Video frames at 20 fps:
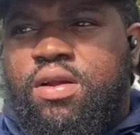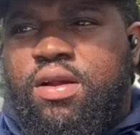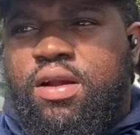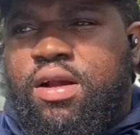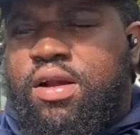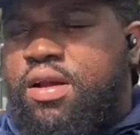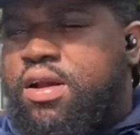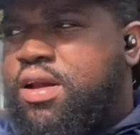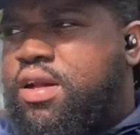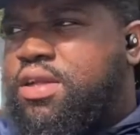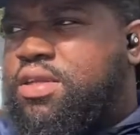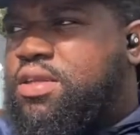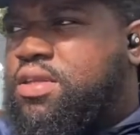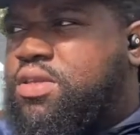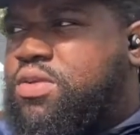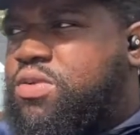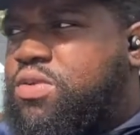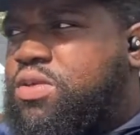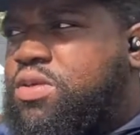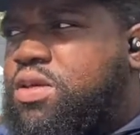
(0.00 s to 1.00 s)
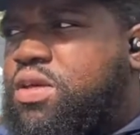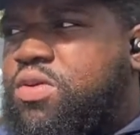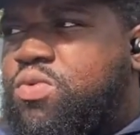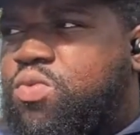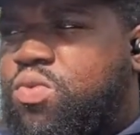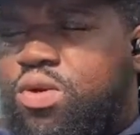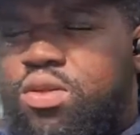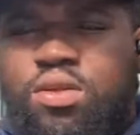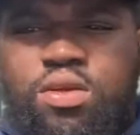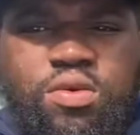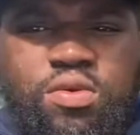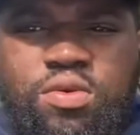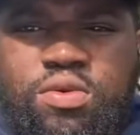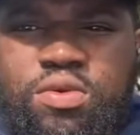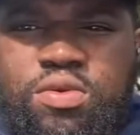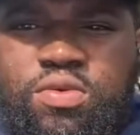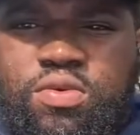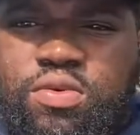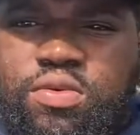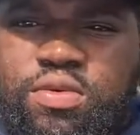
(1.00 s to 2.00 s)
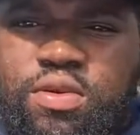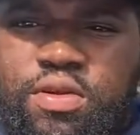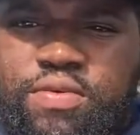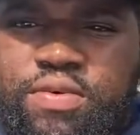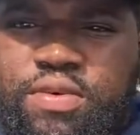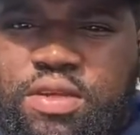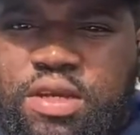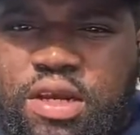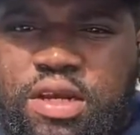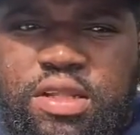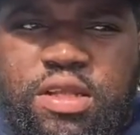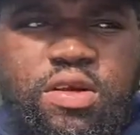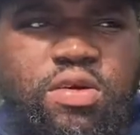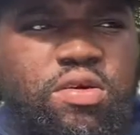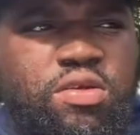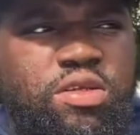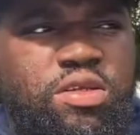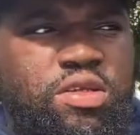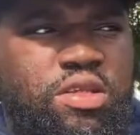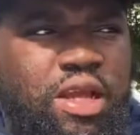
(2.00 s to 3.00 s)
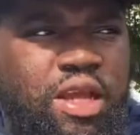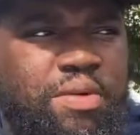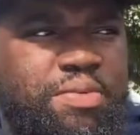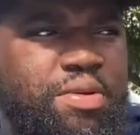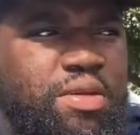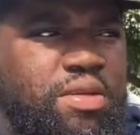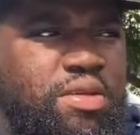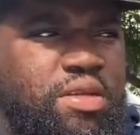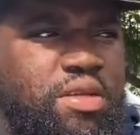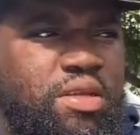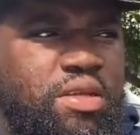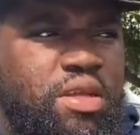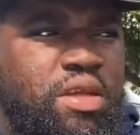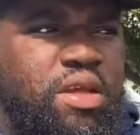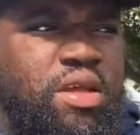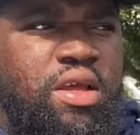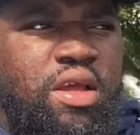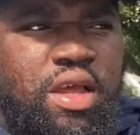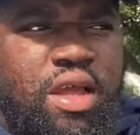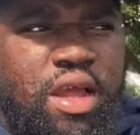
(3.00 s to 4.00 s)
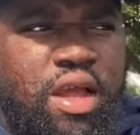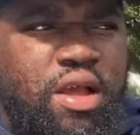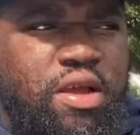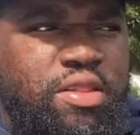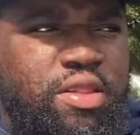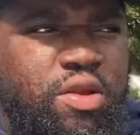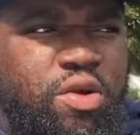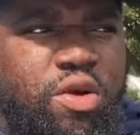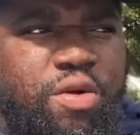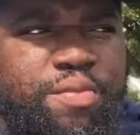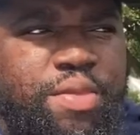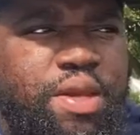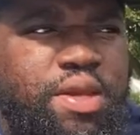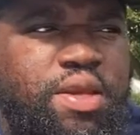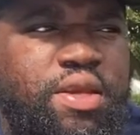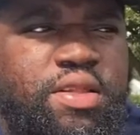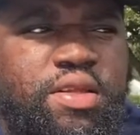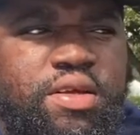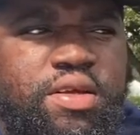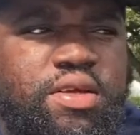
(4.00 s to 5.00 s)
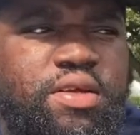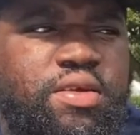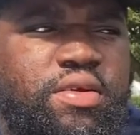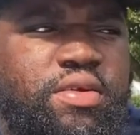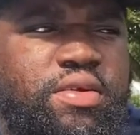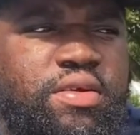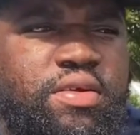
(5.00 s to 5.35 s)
I honestly don't see what they're going to do on defense, how they're going to stop us, and how they're going to make it a